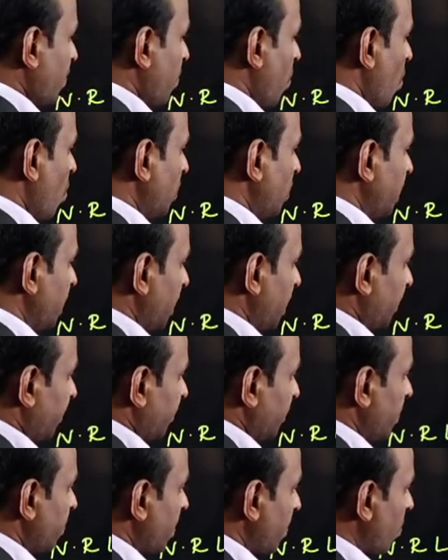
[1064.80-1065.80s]
are pole, dear.
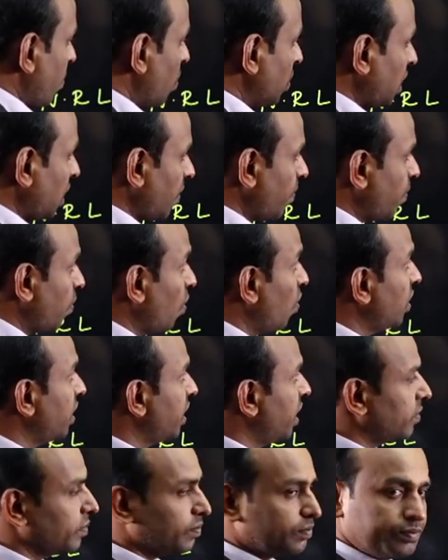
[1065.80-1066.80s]
If the both are pole
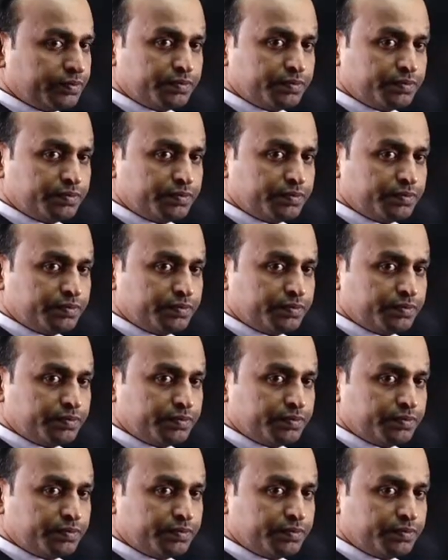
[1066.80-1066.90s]
here.